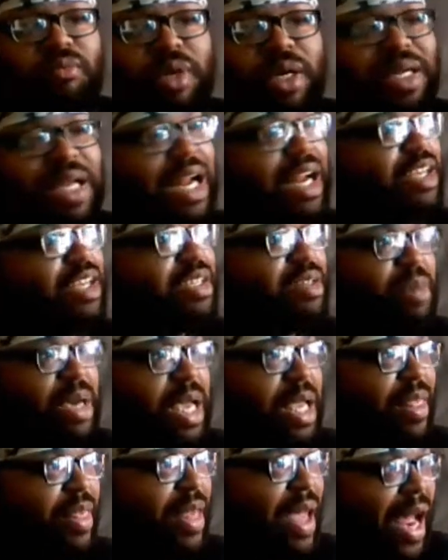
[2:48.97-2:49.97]
But that doesn't
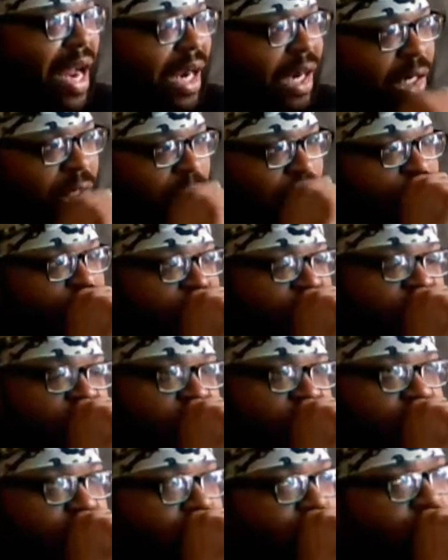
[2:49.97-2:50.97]
mean that.
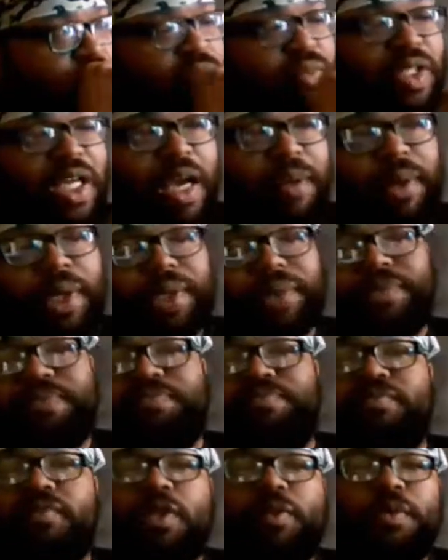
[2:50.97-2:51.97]
Damn
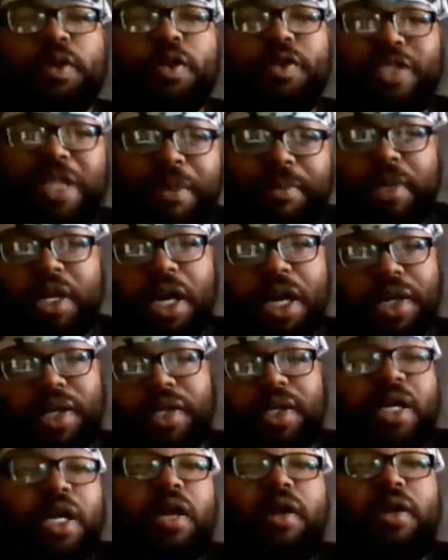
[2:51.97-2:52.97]
it! No, stop
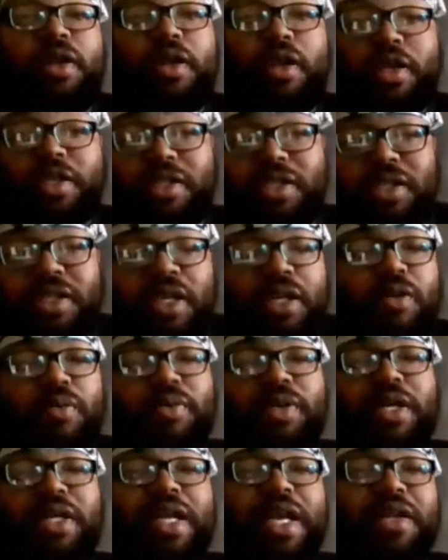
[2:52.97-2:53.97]
yawning. I don't, I
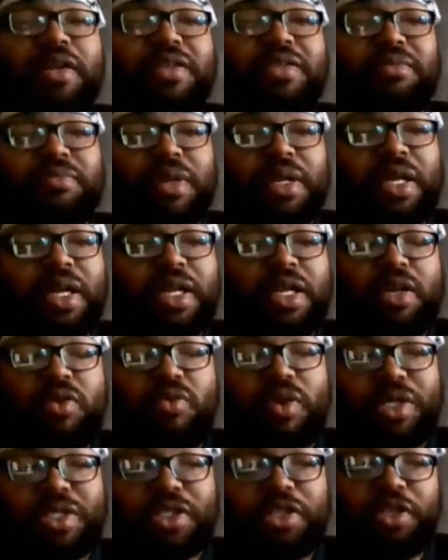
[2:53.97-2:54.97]
don't think that doesn't mean that he
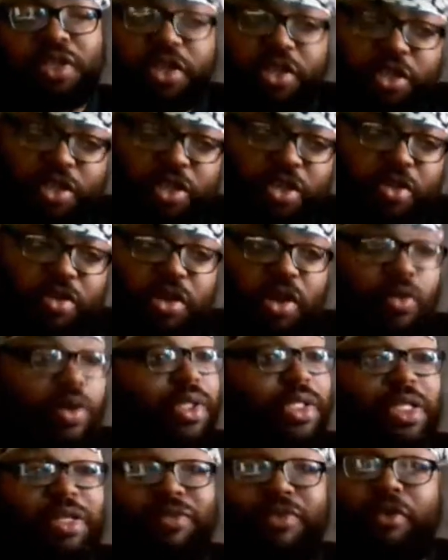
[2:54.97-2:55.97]
wasn't good or he
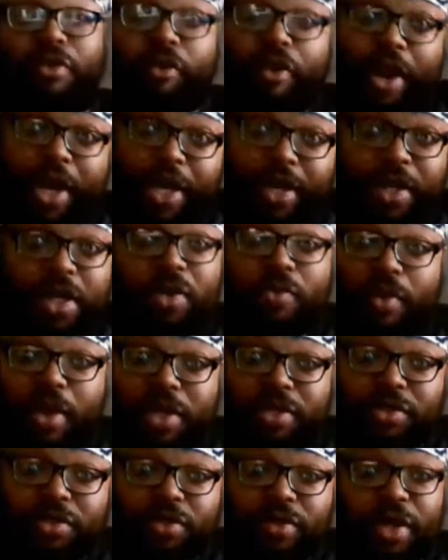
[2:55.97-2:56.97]
wasn't even great. He
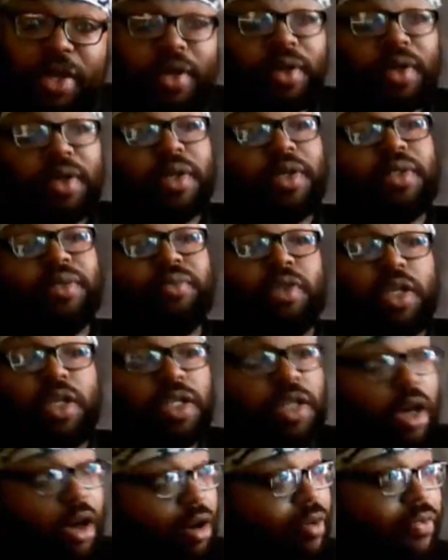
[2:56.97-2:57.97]
was great.
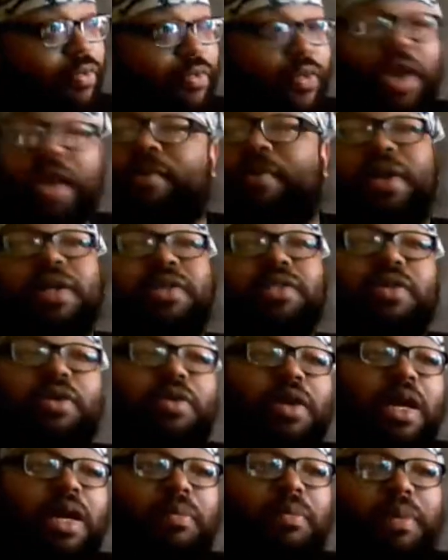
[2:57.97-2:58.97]
He's a Hall of Famer. There's no
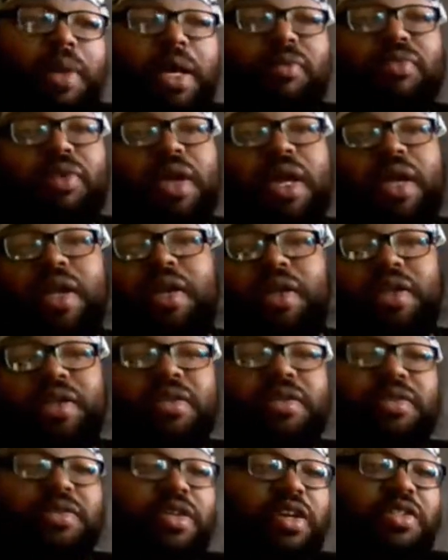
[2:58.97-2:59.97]
doubt about that. He
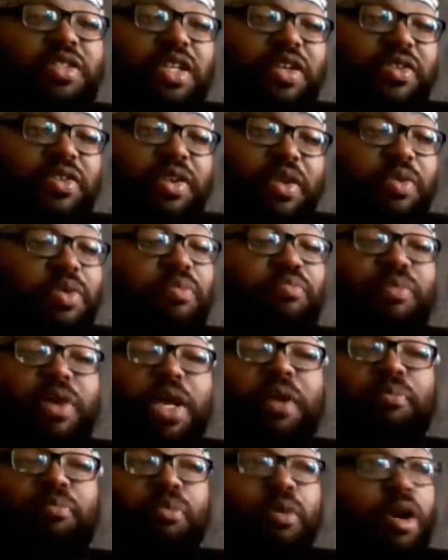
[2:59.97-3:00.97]
deserves every. He was a
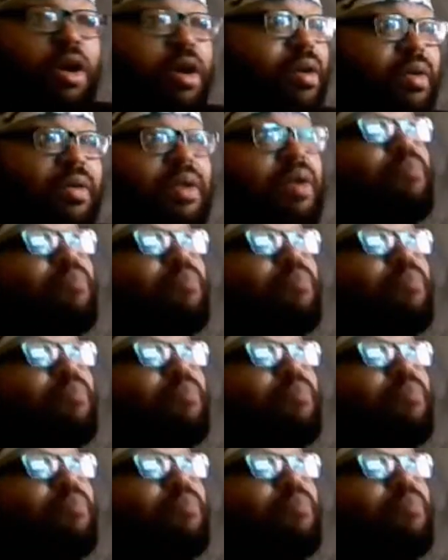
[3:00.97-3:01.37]
big part.